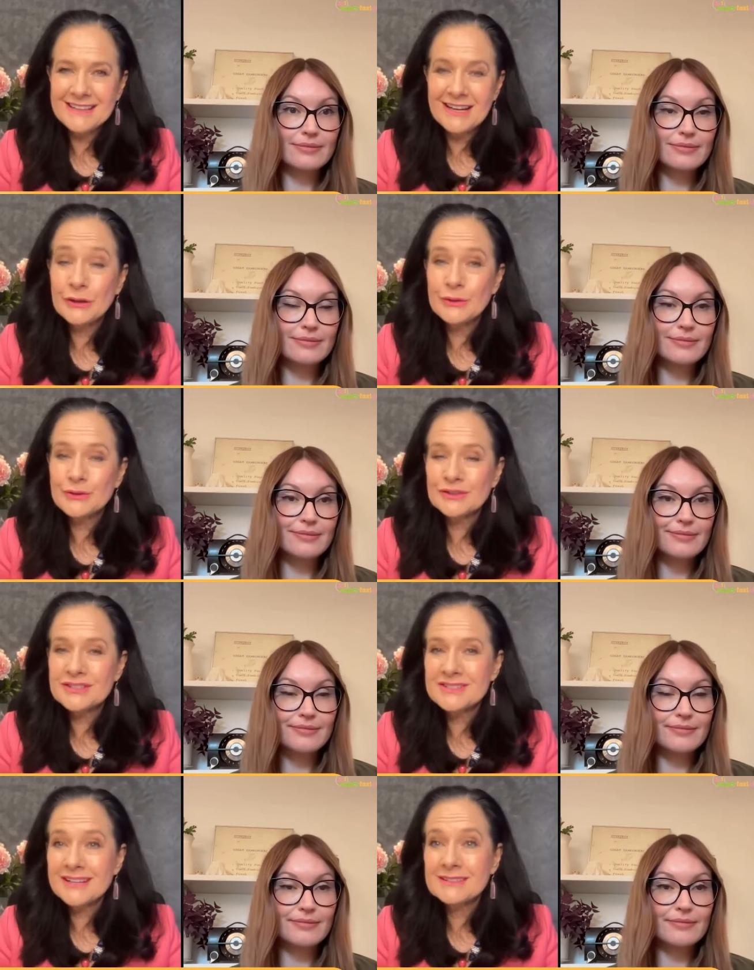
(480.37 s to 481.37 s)
Speaker 1: I know Dr.
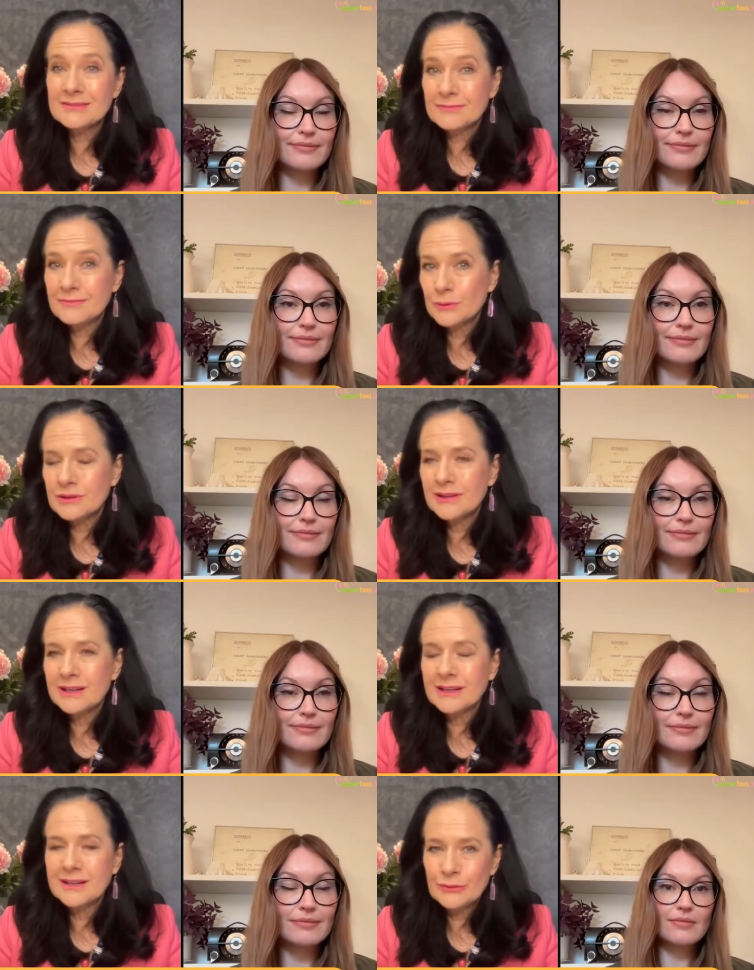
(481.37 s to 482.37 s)
Jason
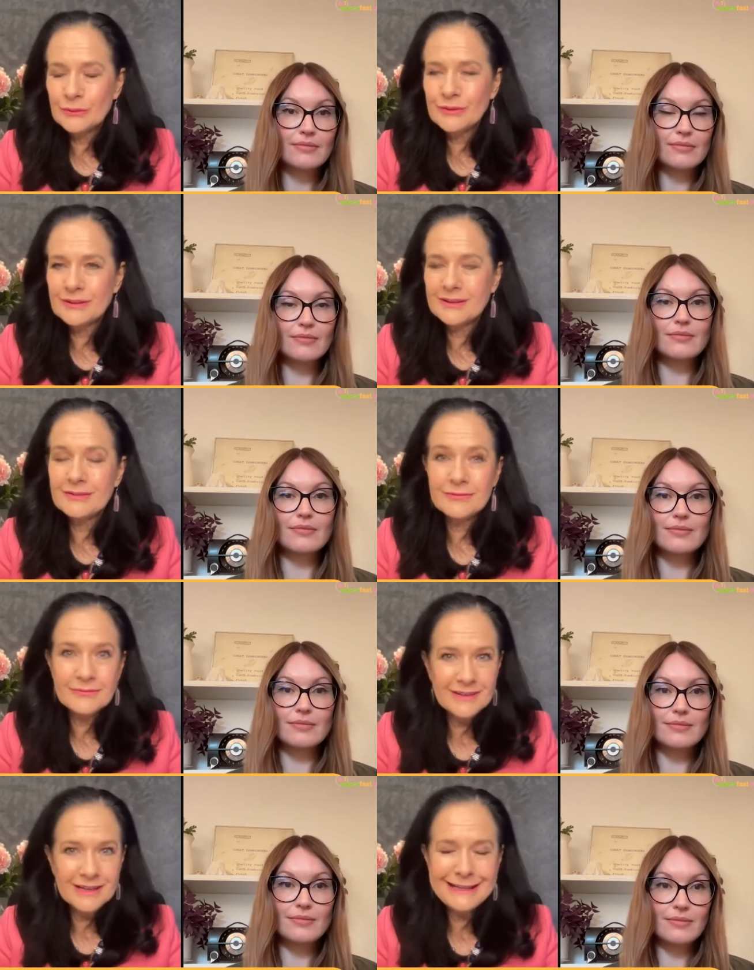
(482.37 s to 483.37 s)
Fung, he's also
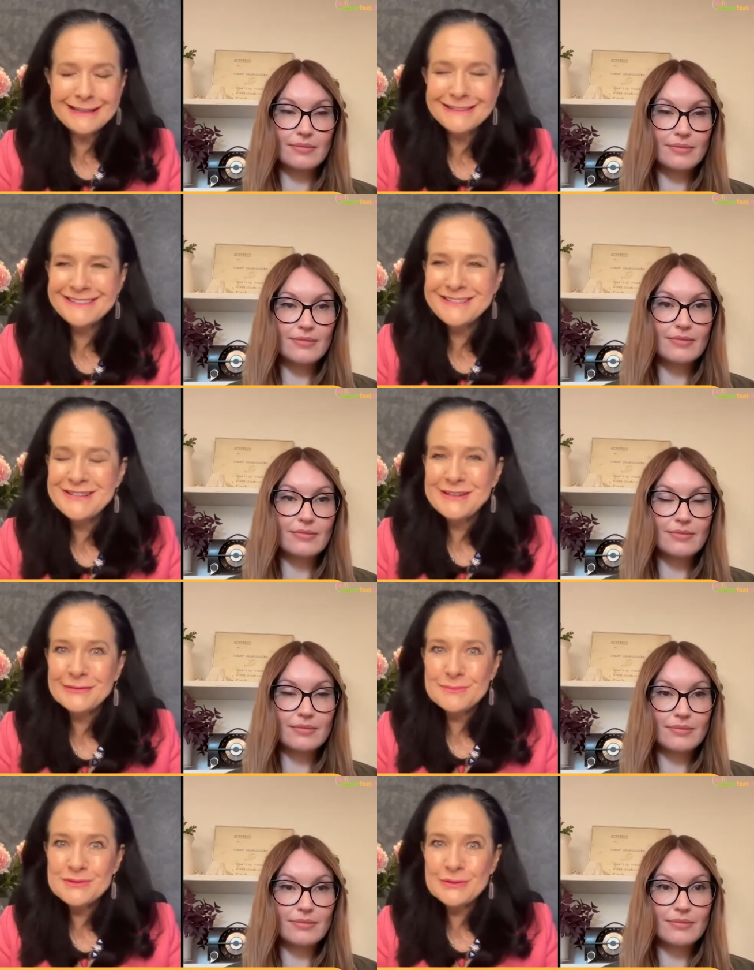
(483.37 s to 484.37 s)
Canadian
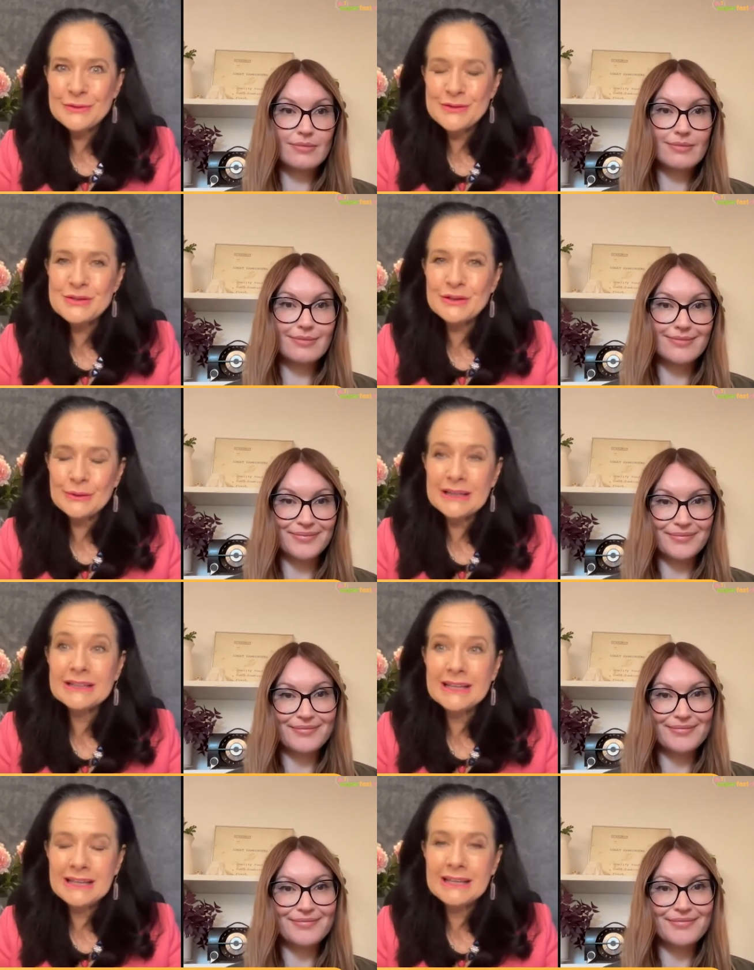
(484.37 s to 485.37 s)
from Toronto,
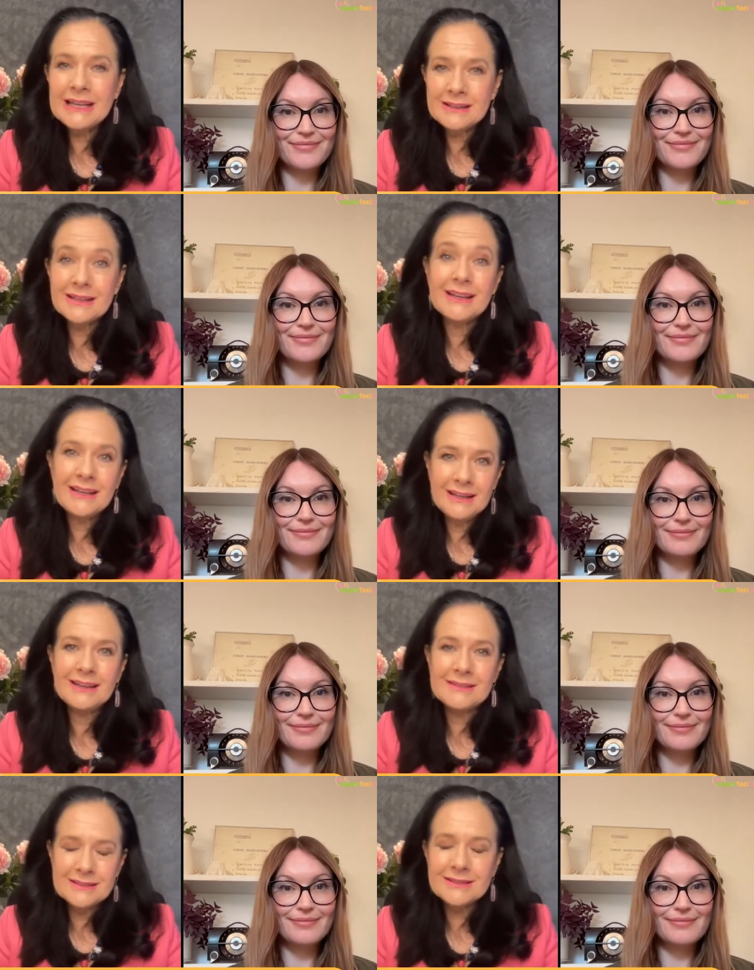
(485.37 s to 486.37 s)
and he
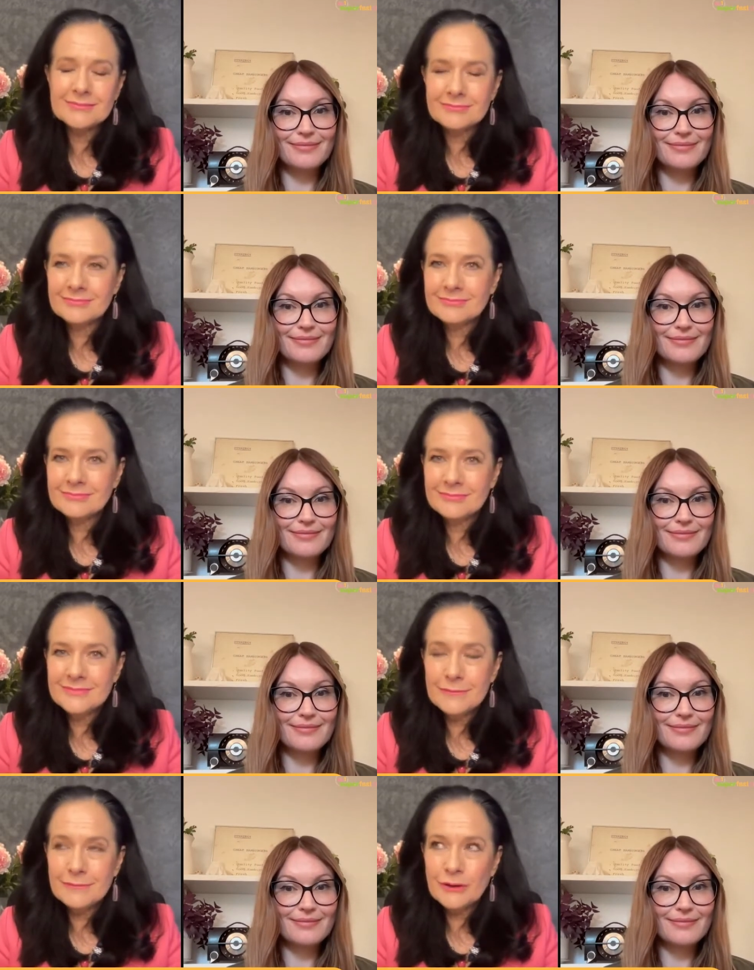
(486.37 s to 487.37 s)
is a
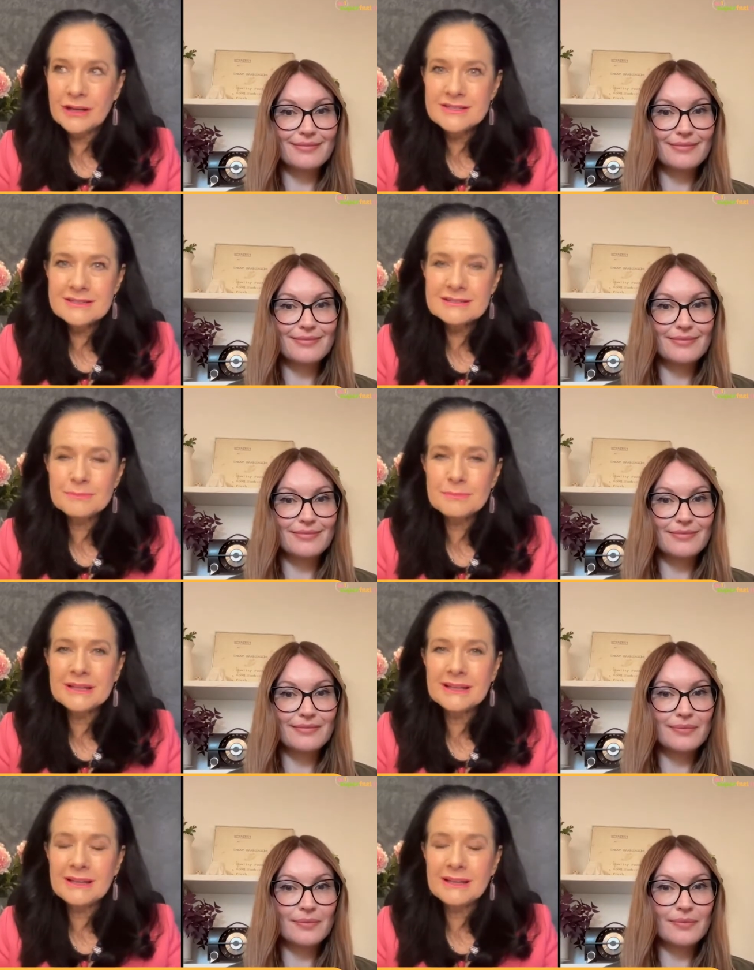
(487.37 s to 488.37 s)
nephrologist,
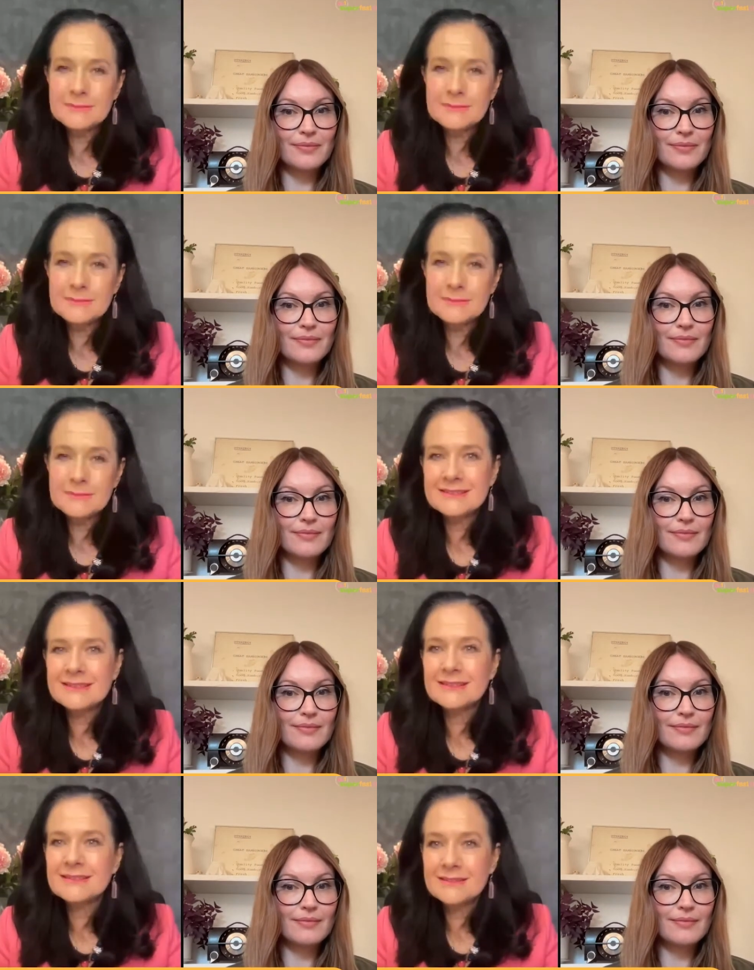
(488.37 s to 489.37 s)
but he specializes
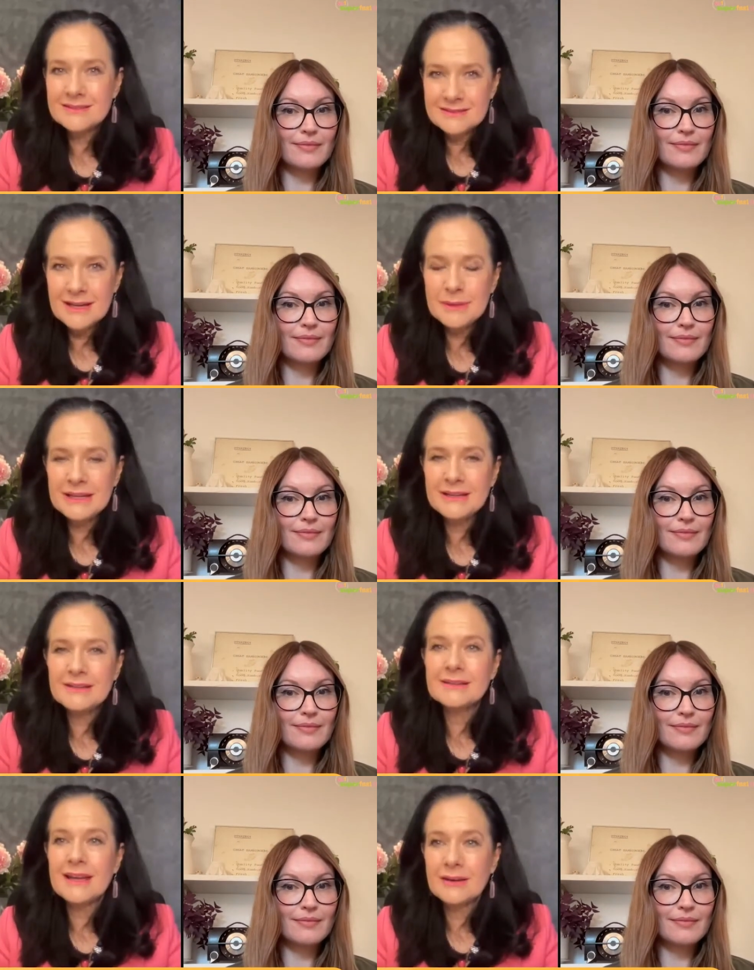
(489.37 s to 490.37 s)
in
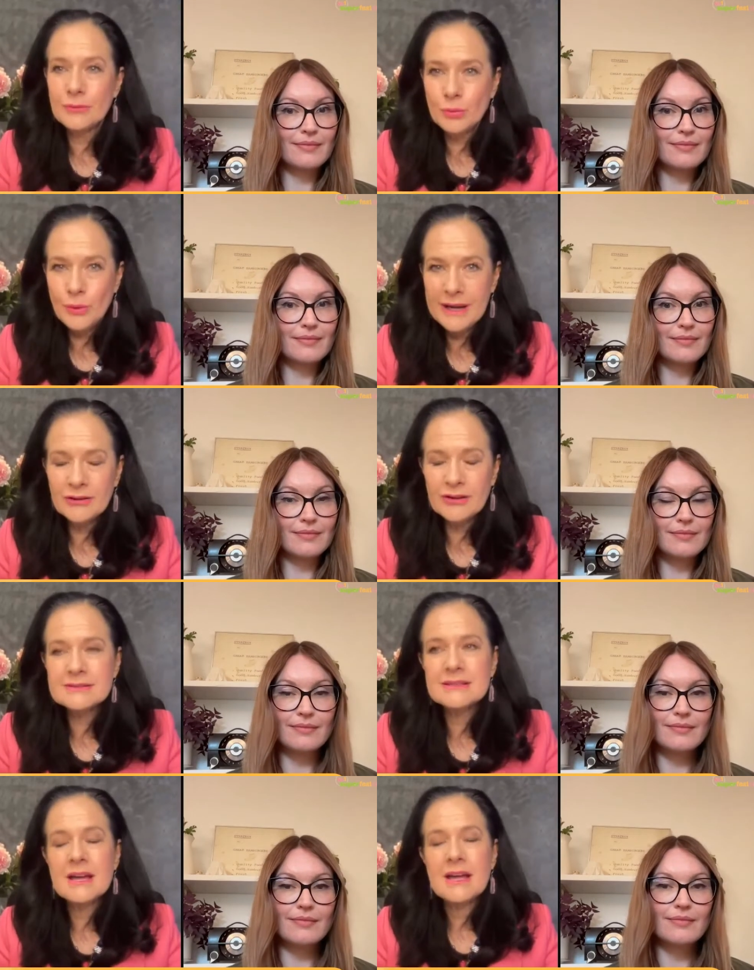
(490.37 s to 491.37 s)
diabetes and weight
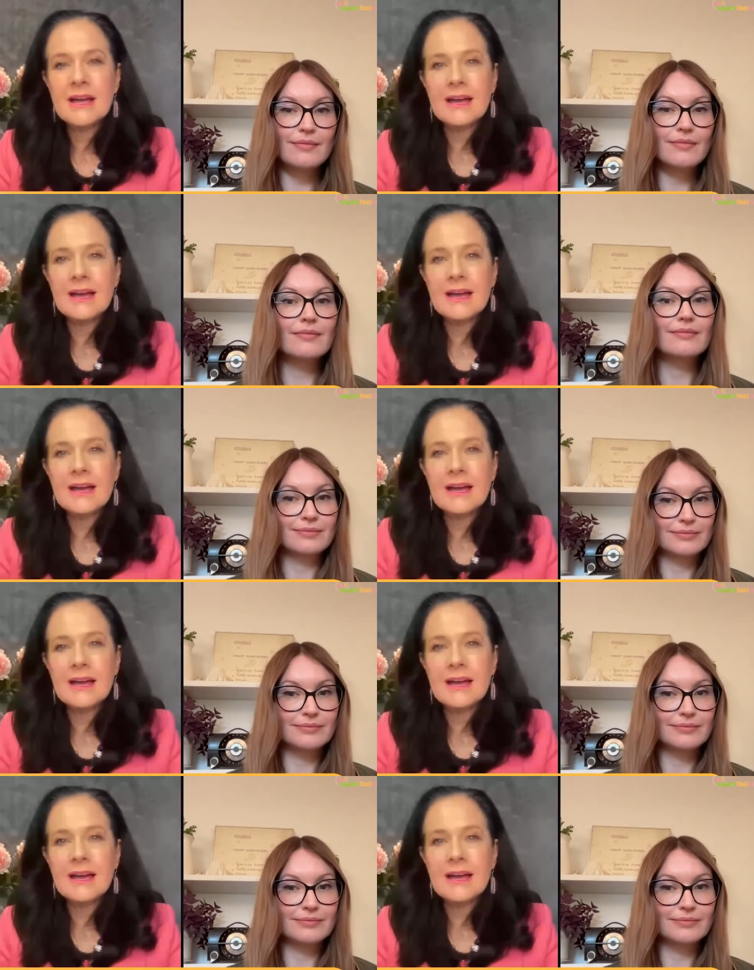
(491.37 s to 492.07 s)
loss. And he